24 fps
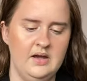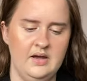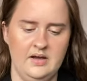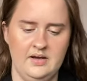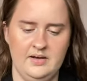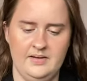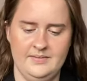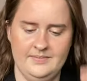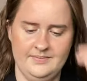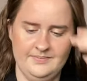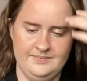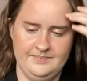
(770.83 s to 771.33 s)

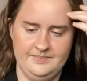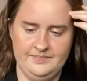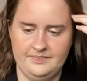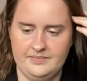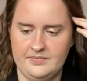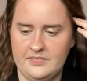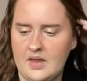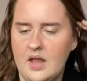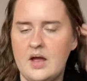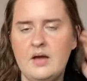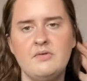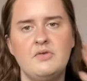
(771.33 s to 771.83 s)
Um,
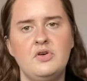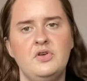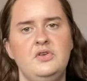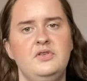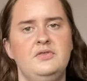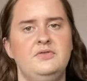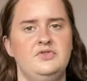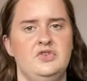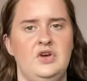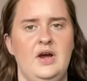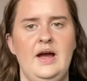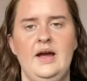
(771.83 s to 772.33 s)
I've gone
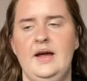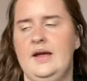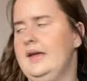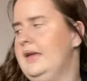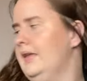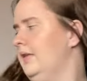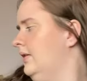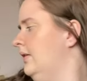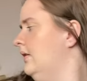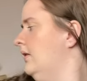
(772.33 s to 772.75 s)
off track.